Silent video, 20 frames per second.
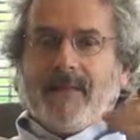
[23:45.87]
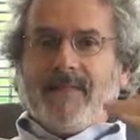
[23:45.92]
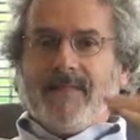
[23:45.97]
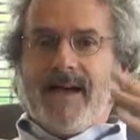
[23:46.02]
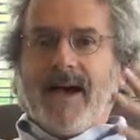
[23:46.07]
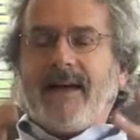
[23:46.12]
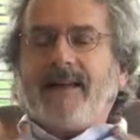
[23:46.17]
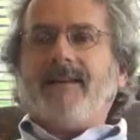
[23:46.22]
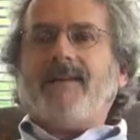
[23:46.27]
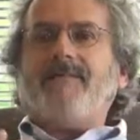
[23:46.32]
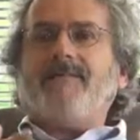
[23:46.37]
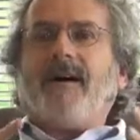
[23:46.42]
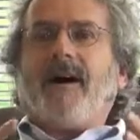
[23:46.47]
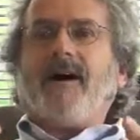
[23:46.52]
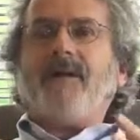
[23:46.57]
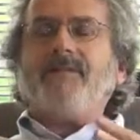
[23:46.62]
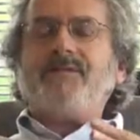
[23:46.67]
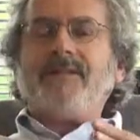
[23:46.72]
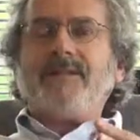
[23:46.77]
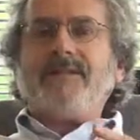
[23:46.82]
That
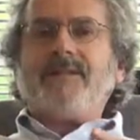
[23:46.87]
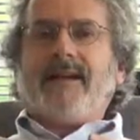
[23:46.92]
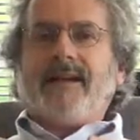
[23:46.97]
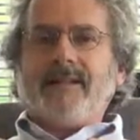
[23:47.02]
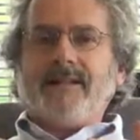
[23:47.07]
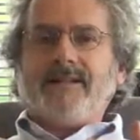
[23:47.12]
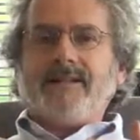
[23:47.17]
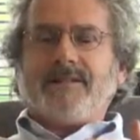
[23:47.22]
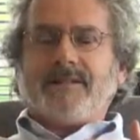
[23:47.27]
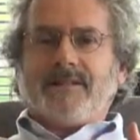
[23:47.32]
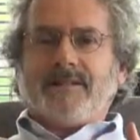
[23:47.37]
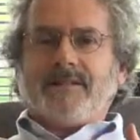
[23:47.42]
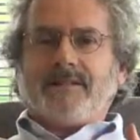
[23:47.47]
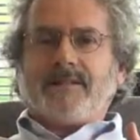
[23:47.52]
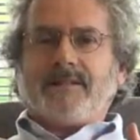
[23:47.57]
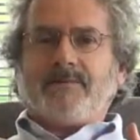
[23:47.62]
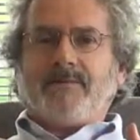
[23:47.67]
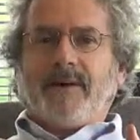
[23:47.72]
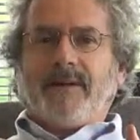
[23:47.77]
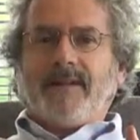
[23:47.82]
involves
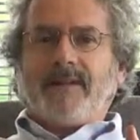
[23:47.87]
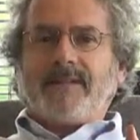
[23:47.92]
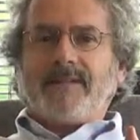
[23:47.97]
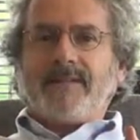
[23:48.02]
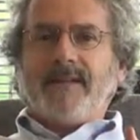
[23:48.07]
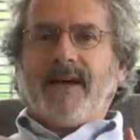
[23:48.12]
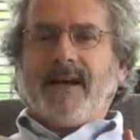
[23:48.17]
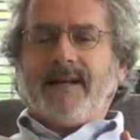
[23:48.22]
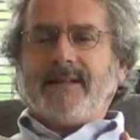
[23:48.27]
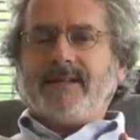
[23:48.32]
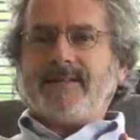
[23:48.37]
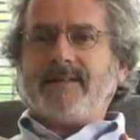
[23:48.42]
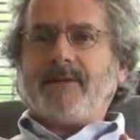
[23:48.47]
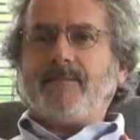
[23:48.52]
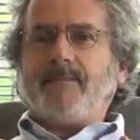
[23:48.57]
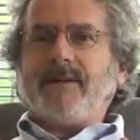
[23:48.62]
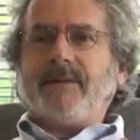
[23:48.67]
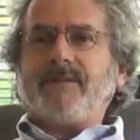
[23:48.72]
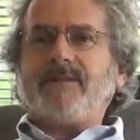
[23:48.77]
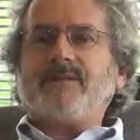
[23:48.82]
intelligence, but it's not
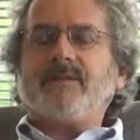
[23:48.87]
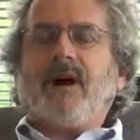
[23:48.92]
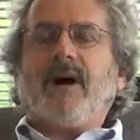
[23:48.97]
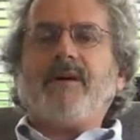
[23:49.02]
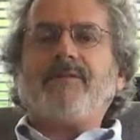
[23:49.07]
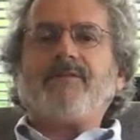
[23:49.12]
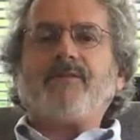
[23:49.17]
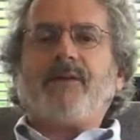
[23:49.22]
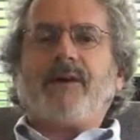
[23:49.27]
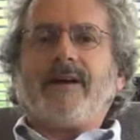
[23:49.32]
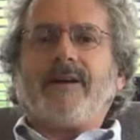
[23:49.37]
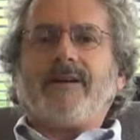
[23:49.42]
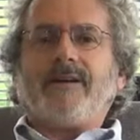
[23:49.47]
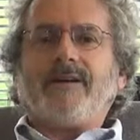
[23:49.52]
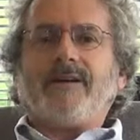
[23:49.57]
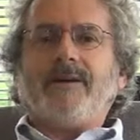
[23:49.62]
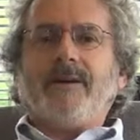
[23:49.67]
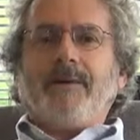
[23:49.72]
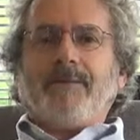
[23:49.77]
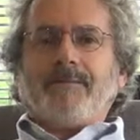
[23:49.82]
simply
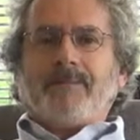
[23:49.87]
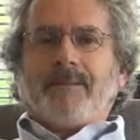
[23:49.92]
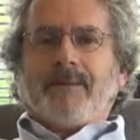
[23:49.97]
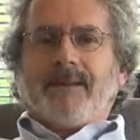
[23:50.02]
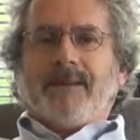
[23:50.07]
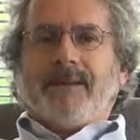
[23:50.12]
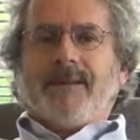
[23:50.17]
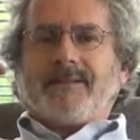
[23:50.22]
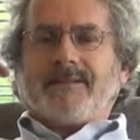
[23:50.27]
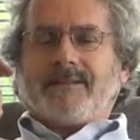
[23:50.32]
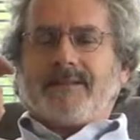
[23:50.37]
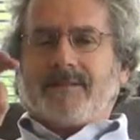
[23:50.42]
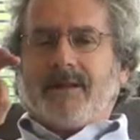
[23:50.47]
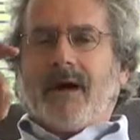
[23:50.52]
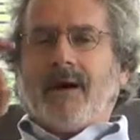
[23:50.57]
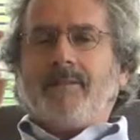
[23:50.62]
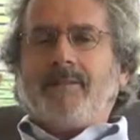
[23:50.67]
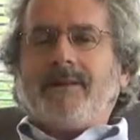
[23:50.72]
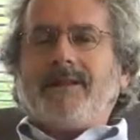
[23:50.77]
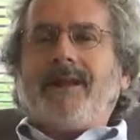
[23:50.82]
software. It's
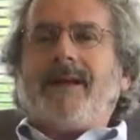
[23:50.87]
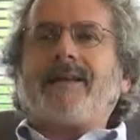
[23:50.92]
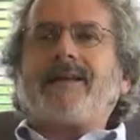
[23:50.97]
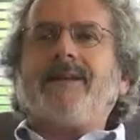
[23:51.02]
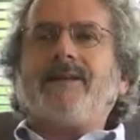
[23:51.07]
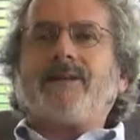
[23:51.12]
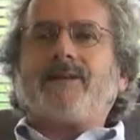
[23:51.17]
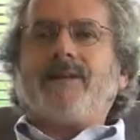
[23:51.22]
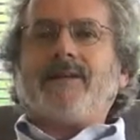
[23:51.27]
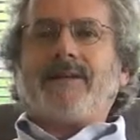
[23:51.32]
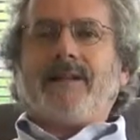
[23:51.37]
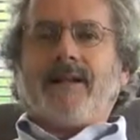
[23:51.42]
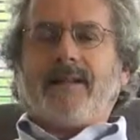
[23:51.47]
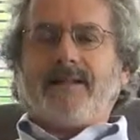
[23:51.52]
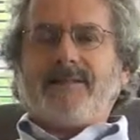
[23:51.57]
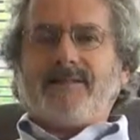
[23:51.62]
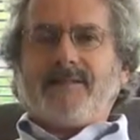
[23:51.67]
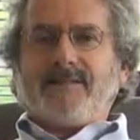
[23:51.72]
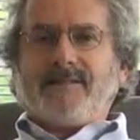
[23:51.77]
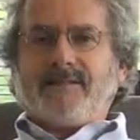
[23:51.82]
a molecular
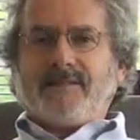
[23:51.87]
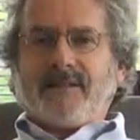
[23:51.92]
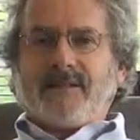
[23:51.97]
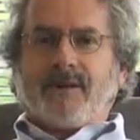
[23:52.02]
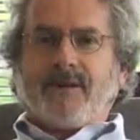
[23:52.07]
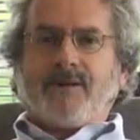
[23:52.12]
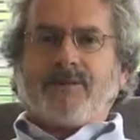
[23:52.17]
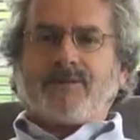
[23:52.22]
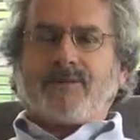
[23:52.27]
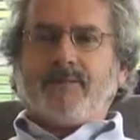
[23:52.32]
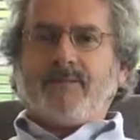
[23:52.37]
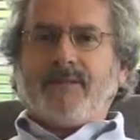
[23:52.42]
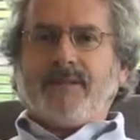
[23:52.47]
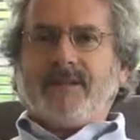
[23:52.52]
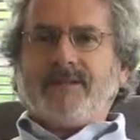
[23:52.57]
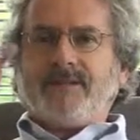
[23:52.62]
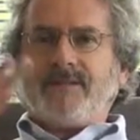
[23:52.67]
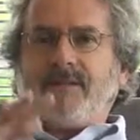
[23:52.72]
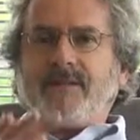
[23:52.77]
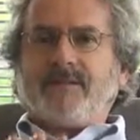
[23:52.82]
intelligence that goes from
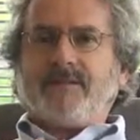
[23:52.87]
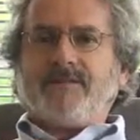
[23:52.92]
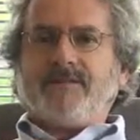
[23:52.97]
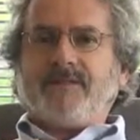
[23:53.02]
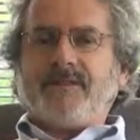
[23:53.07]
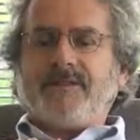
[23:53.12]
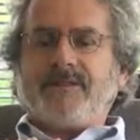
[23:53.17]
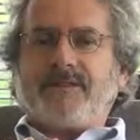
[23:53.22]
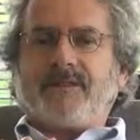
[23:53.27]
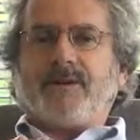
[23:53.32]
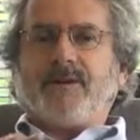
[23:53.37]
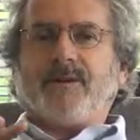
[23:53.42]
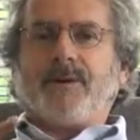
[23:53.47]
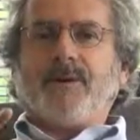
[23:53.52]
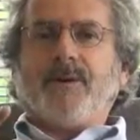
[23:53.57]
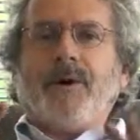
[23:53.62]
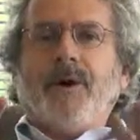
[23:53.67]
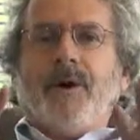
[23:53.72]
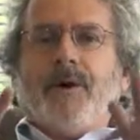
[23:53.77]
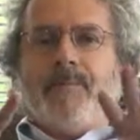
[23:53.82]
digital to
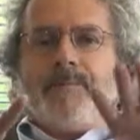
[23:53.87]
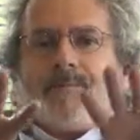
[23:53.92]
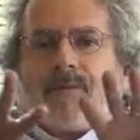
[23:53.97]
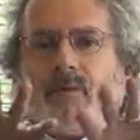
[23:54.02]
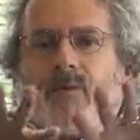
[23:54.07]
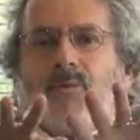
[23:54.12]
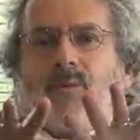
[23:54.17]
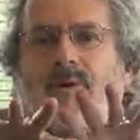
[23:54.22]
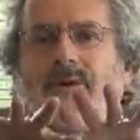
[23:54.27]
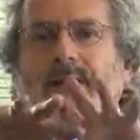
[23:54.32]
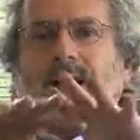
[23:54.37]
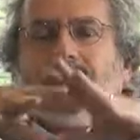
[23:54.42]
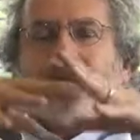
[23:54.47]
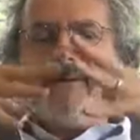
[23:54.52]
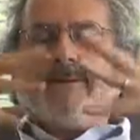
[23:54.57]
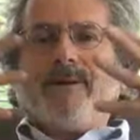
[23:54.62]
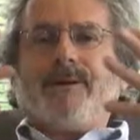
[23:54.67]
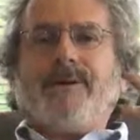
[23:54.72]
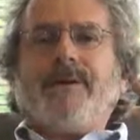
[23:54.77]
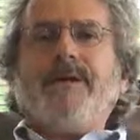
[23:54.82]
physical. We're now
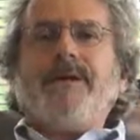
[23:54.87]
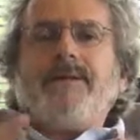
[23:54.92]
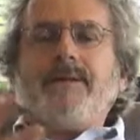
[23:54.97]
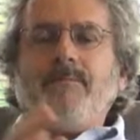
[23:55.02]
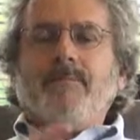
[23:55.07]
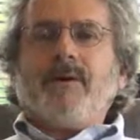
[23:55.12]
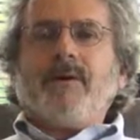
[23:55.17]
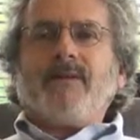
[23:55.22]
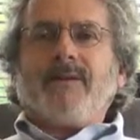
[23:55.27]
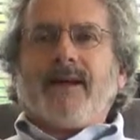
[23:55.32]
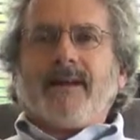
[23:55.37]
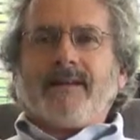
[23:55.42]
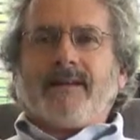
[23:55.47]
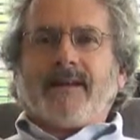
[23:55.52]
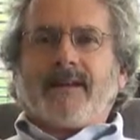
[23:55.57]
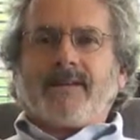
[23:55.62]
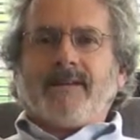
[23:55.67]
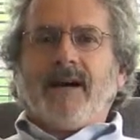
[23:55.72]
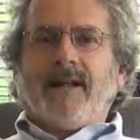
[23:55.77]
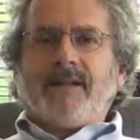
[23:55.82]
learning to build that
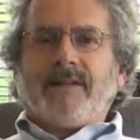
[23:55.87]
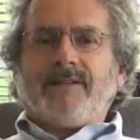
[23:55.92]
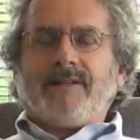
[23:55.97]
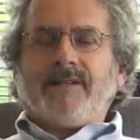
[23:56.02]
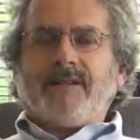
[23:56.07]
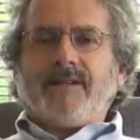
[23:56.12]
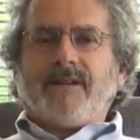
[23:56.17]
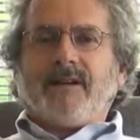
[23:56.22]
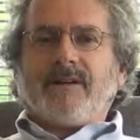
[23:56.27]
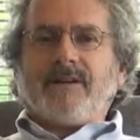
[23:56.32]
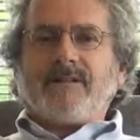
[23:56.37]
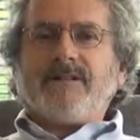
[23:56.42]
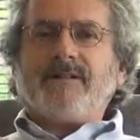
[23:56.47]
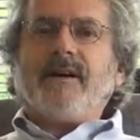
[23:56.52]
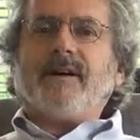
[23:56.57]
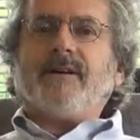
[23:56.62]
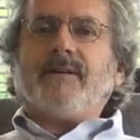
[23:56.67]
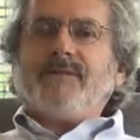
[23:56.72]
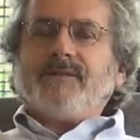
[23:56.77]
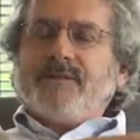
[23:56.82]
technology
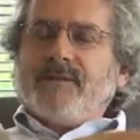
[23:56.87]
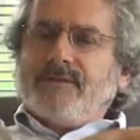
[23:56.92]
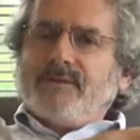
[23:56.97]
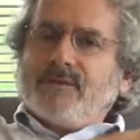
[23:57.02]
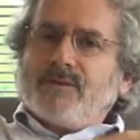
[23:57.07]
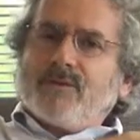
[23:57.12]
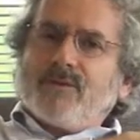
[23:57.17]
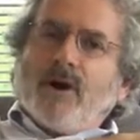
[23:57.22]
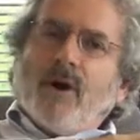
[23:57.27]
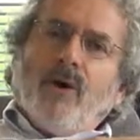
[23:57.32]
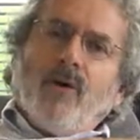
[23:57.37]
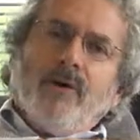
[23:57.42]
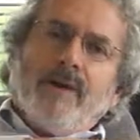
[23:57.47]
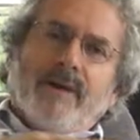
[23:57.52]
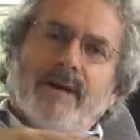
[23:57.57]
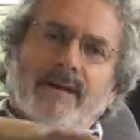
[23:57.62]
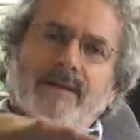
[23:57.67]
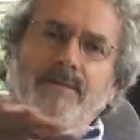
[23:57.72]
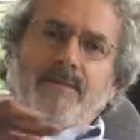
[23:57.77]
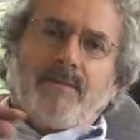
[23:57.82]
ourselves. It's growing
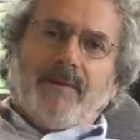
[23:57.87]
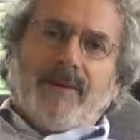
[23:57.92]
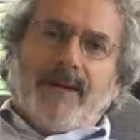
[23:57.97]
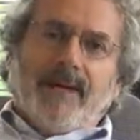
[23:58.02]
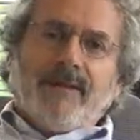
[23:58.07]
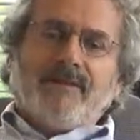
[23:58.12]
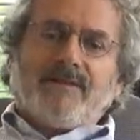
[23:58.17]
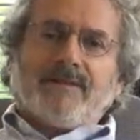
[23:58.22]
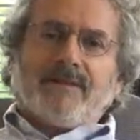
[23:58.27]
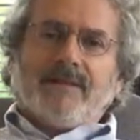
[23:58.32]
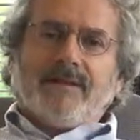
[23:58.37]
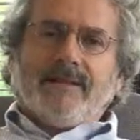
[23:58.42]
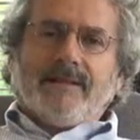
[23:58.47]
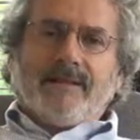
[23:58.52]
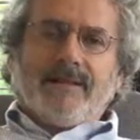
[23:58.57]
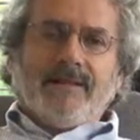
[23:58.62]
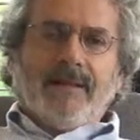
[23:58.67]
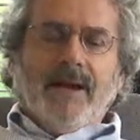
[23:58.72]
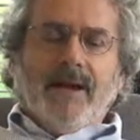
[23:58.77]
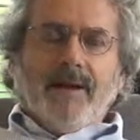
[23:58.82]

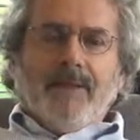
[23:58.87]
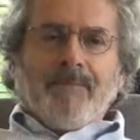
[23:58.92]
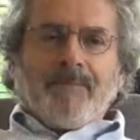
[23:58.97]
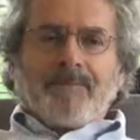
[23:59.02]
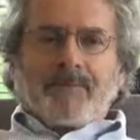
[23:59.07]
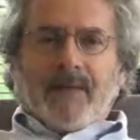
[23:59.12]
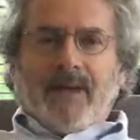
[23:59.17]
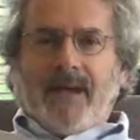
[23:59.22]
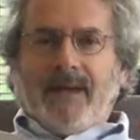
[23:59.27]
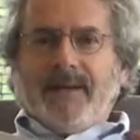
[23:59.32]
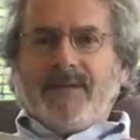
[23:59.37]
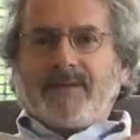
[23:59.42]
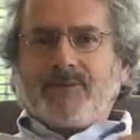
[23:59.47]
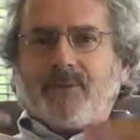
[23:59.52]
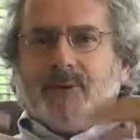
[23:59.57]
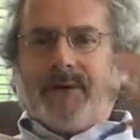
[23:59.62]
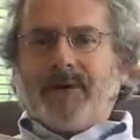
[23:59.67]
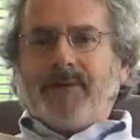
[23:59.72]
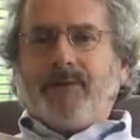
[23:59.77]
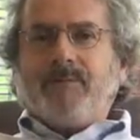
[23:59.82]
exponentially, and it's
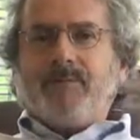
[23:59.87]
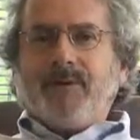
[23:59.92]
one of the